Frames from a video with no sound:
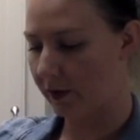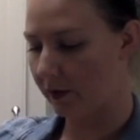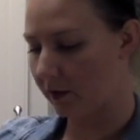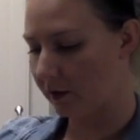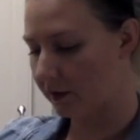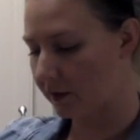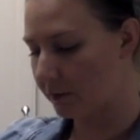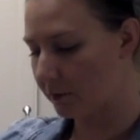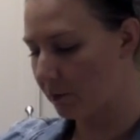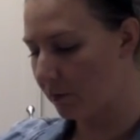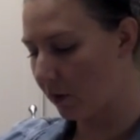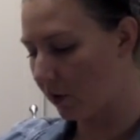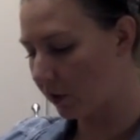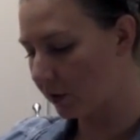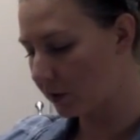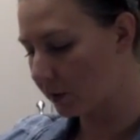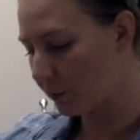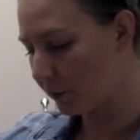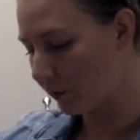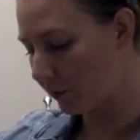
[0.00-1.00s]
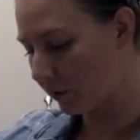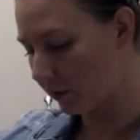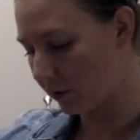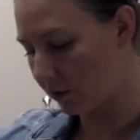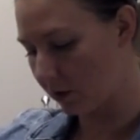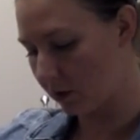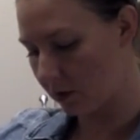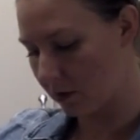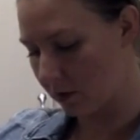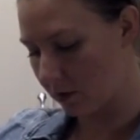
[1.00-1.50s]
there's
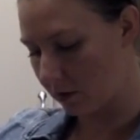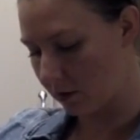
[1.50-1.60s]
multiple